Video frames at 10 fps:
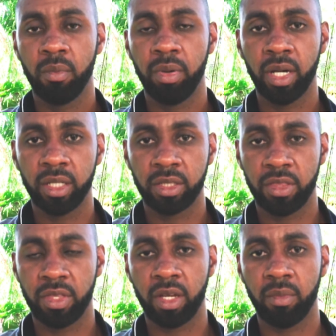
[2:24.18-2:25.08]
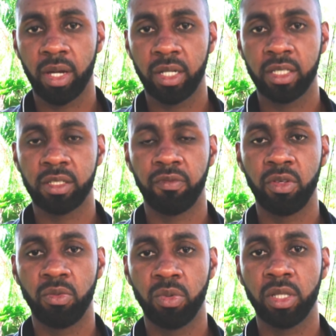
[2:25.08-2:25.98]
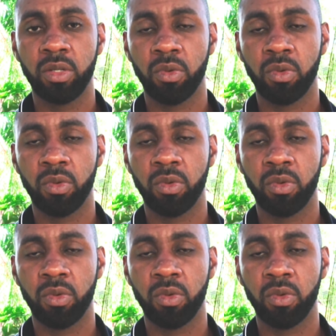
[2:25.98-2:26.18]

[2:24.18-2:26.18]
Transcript: but the thing about it is, if you really